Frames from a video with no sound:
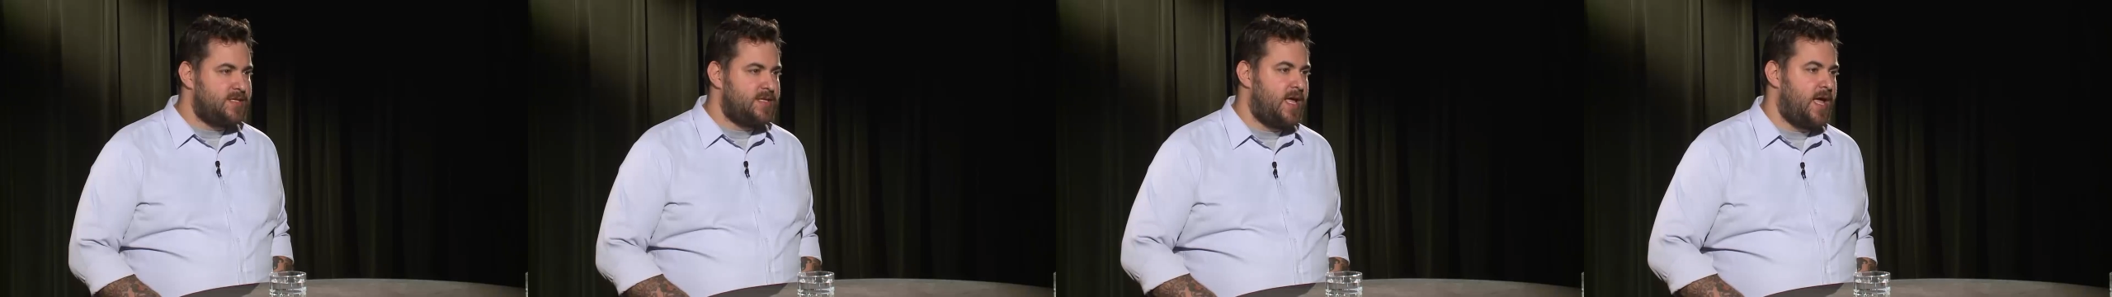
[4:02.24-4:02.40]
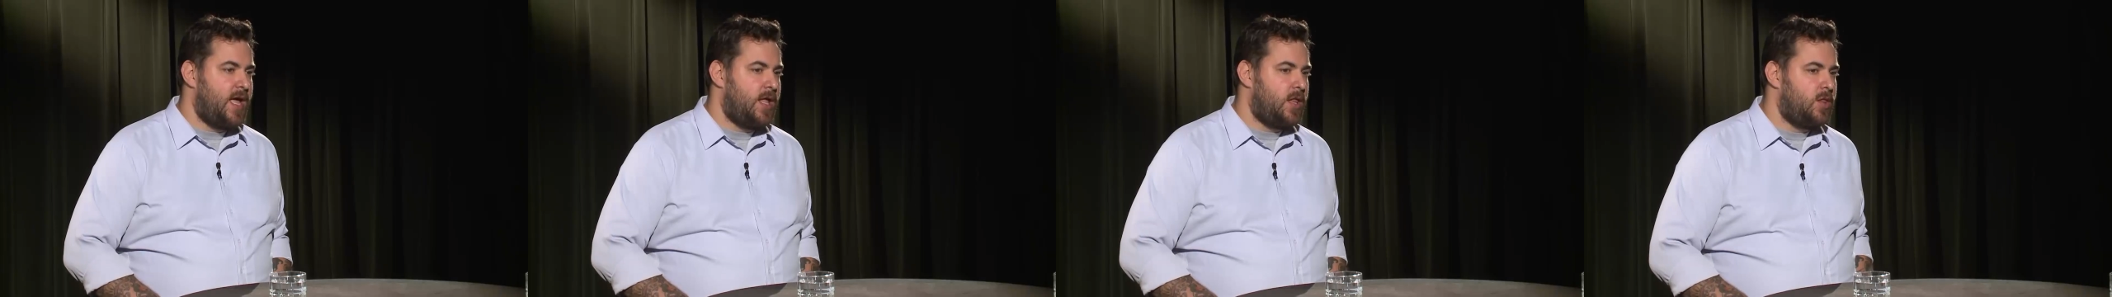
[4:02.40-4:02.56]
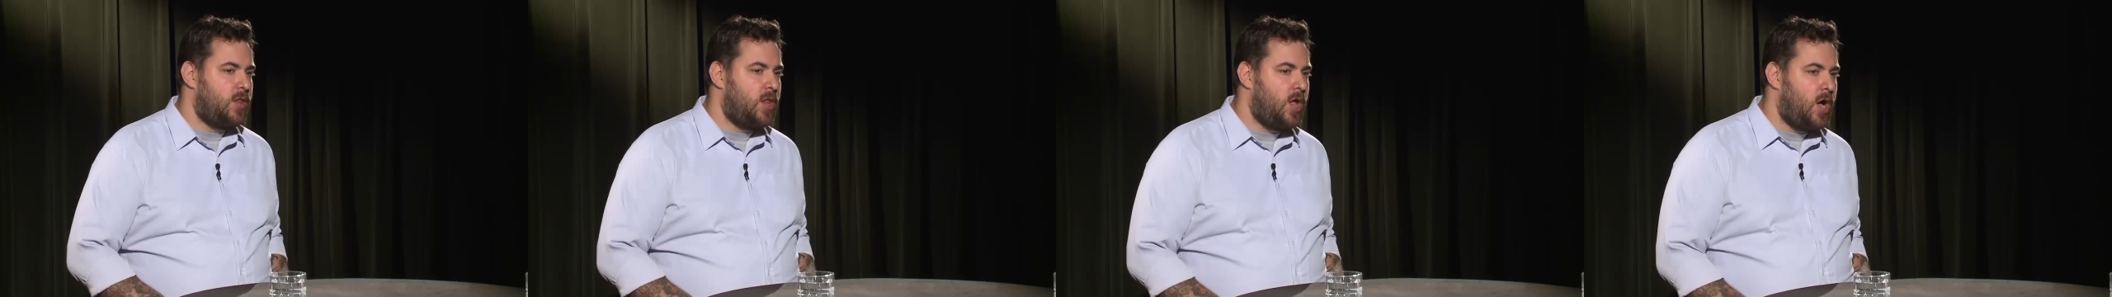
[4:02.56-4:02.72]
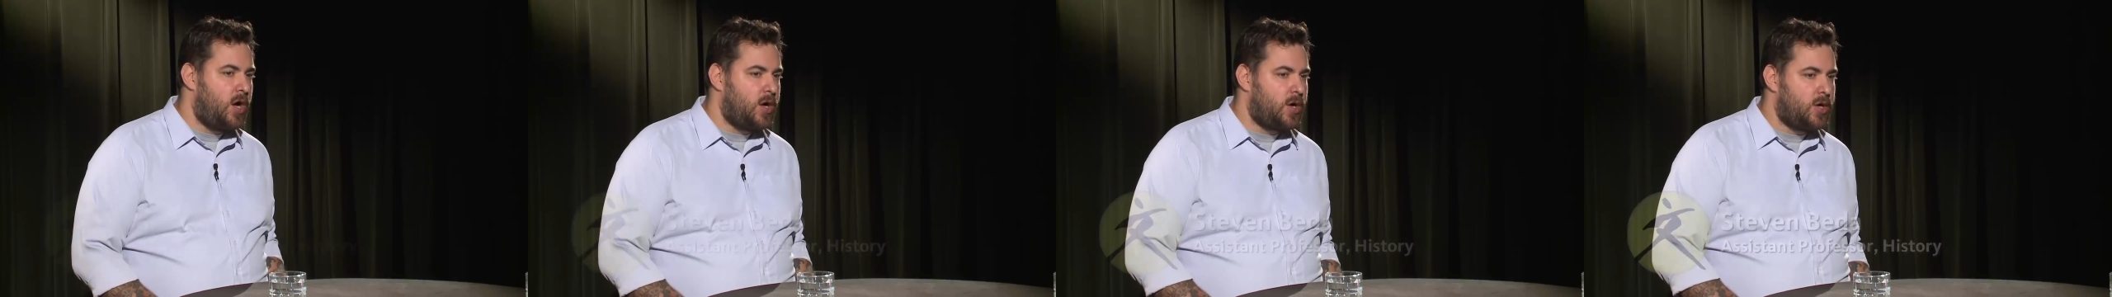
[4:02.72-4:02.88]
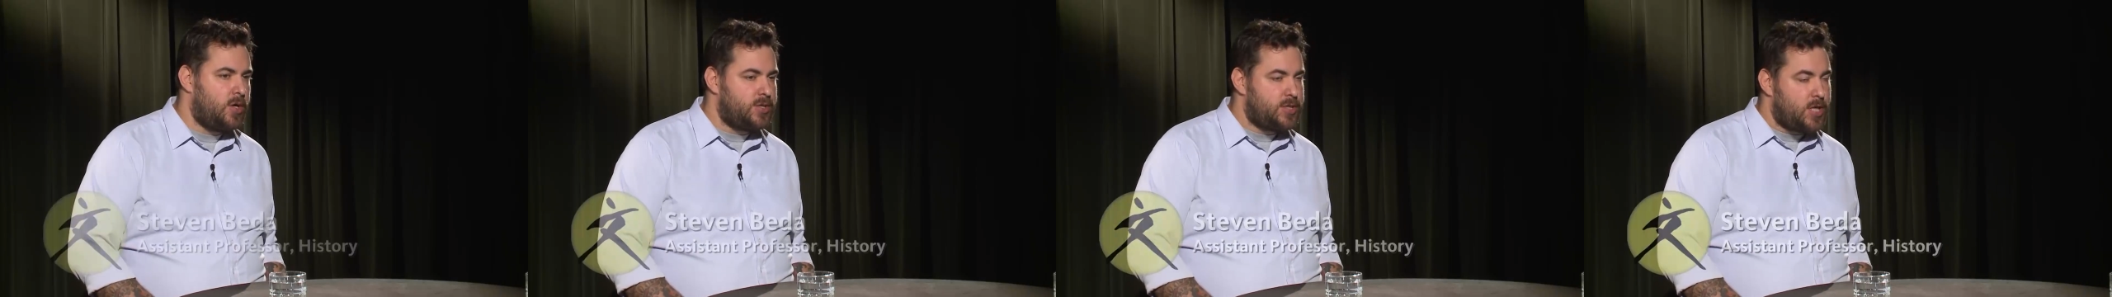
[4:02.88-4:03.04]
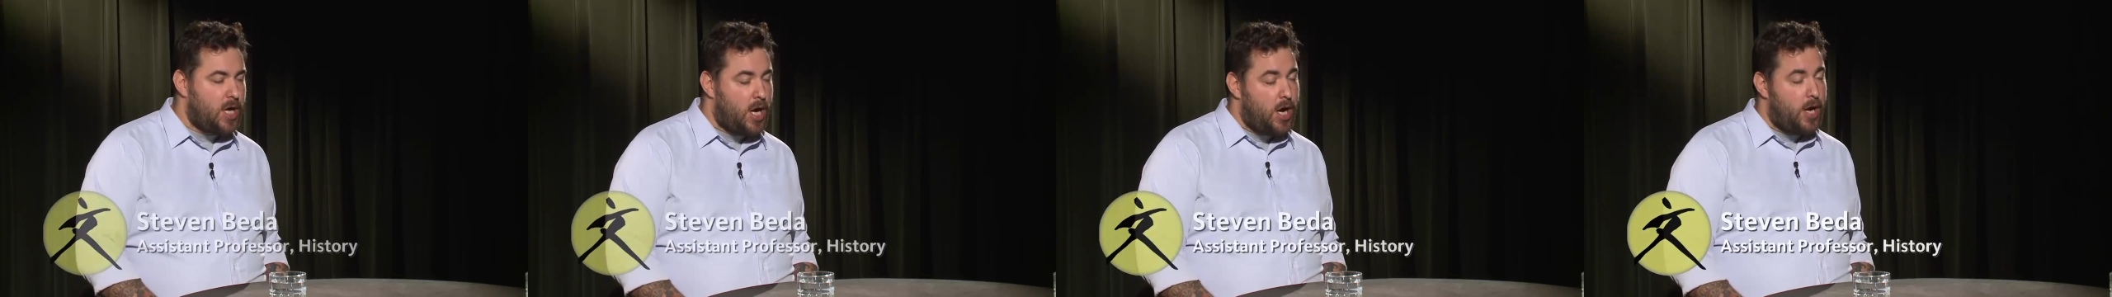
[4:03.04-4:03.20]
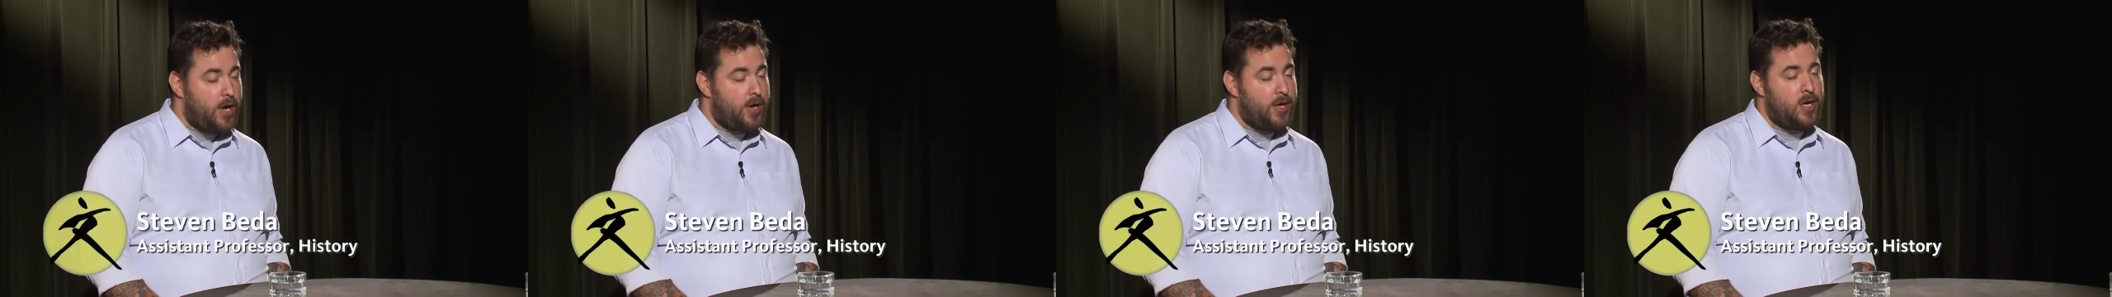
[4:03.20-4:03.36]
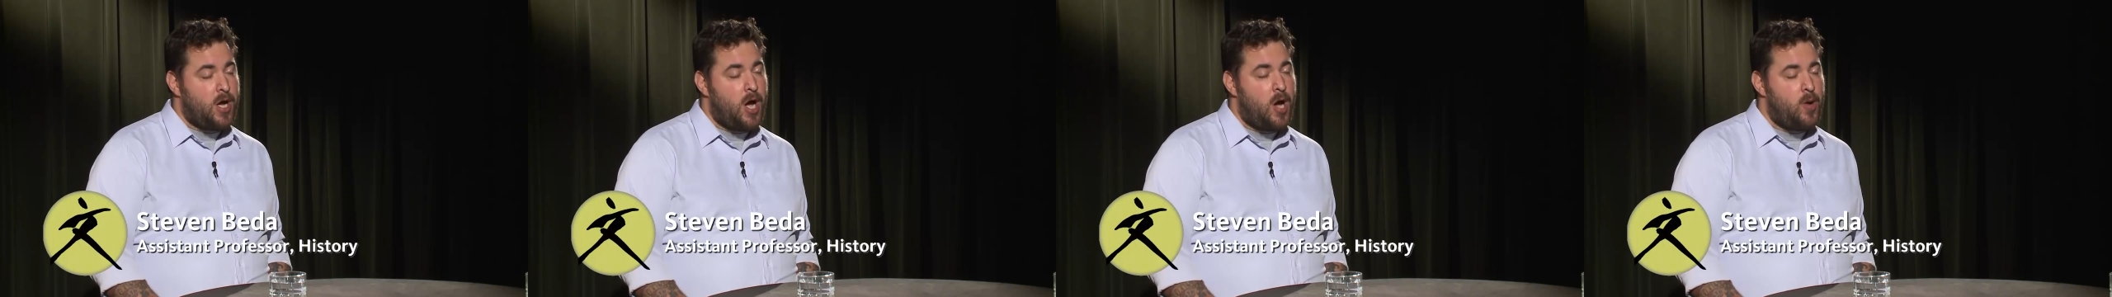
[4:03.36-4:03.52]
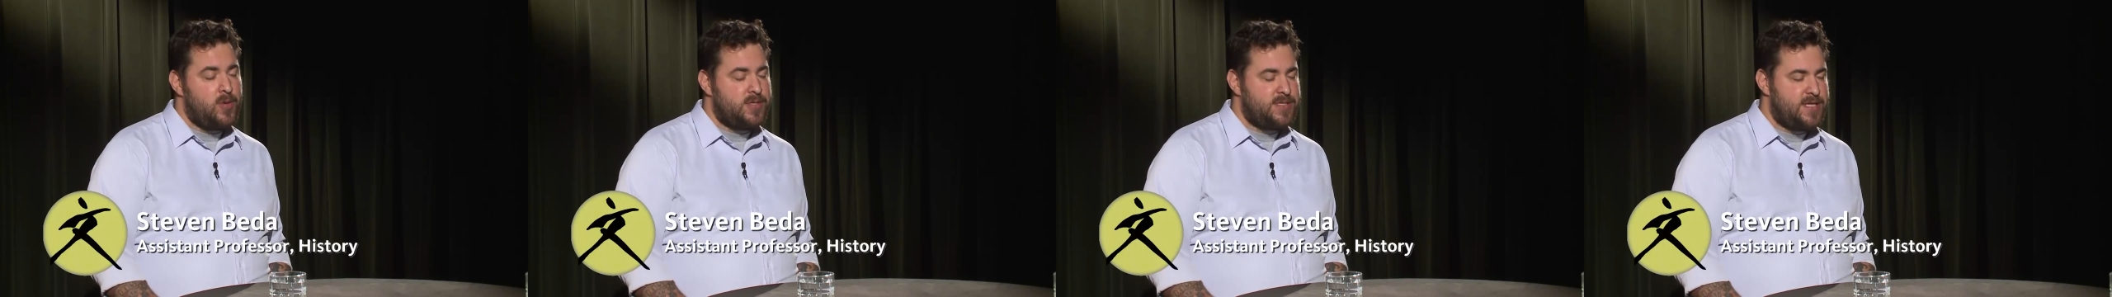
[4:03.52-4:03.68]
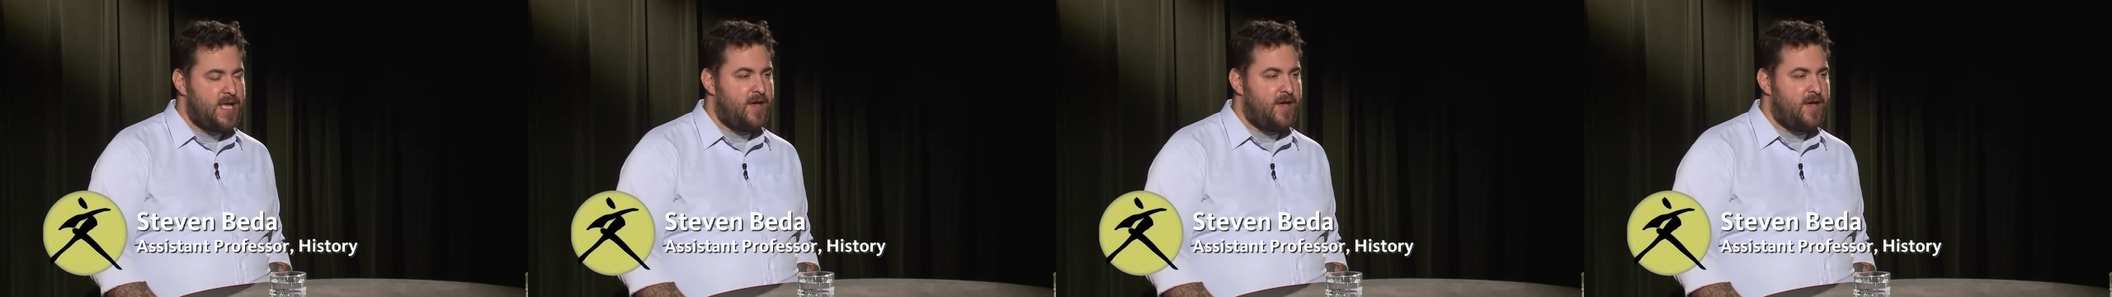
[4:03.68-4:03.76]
that loggers are and always